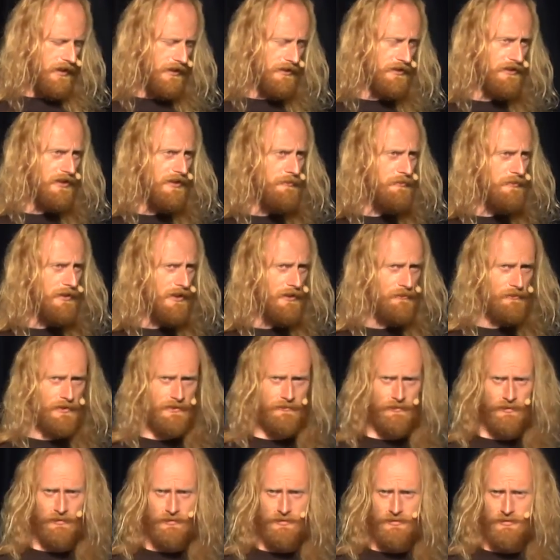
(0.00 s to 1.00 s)
and keep their
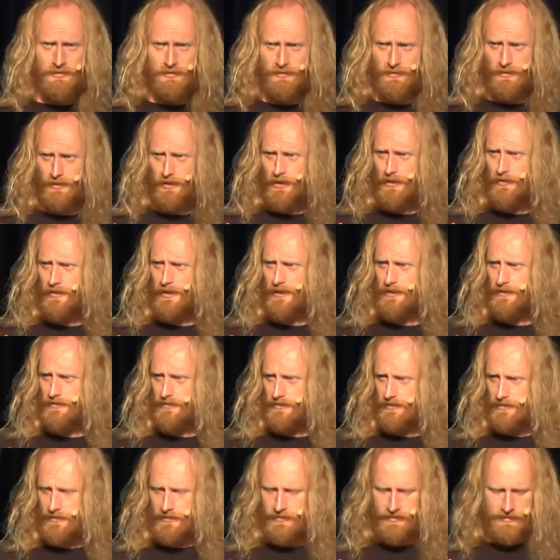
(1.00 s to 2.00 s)
revolution going.
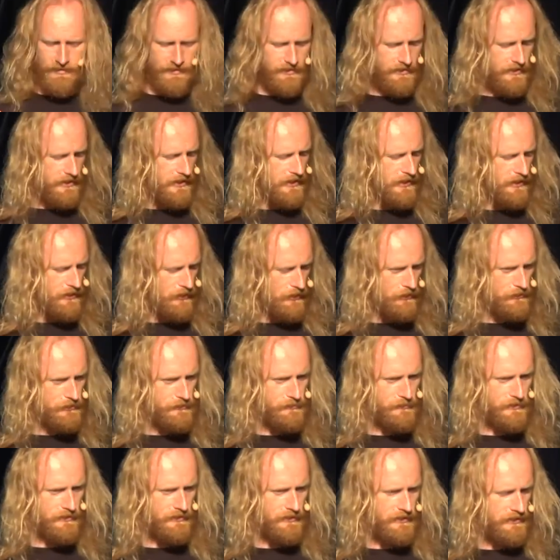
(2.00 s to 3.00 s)
And
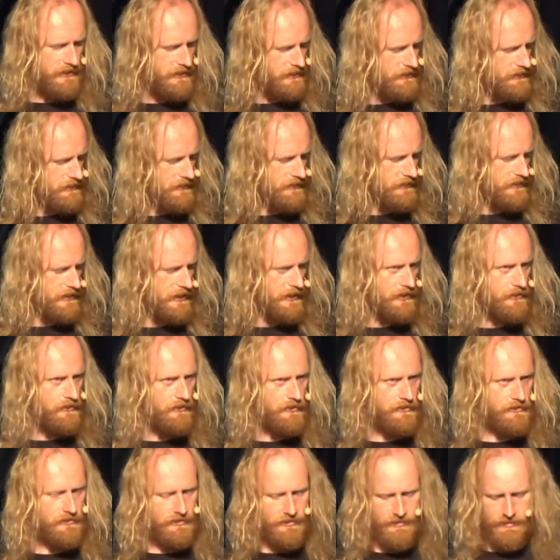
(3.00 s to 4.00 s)
ultimately, they
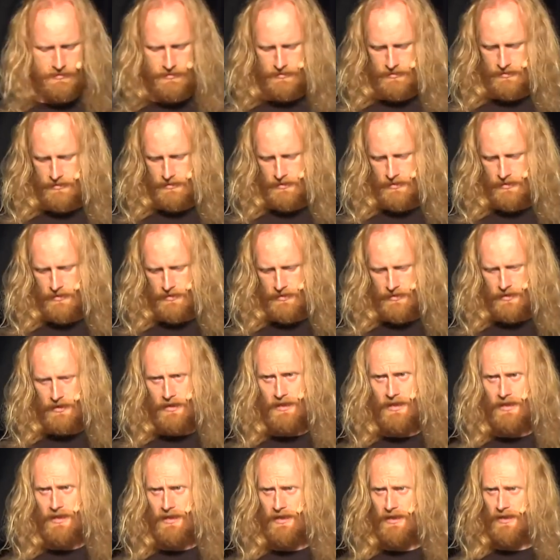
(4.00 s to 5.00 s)
got
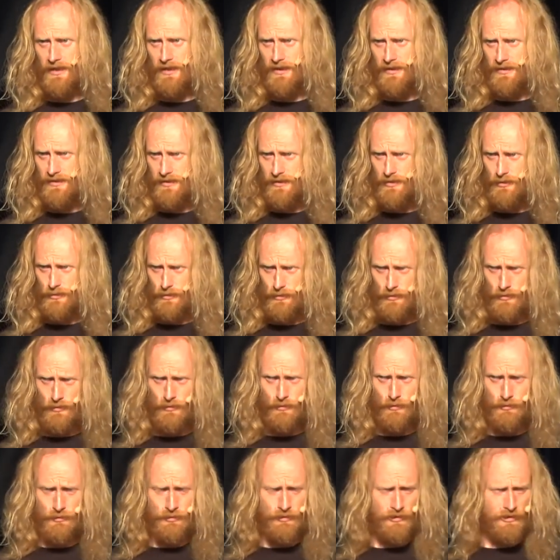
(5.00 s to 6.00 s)
uh,
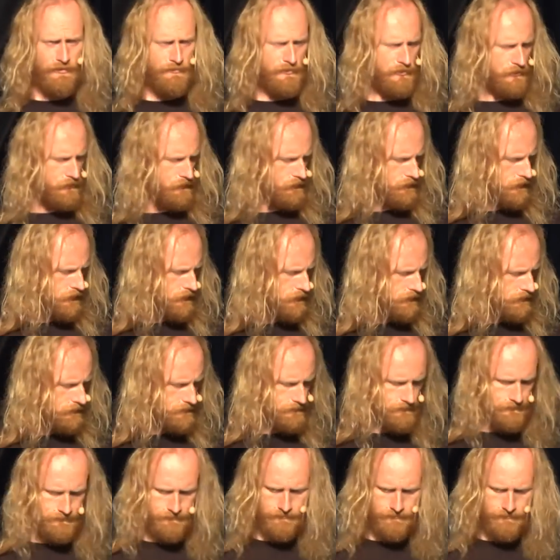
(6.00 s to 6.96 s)
autonomous rule.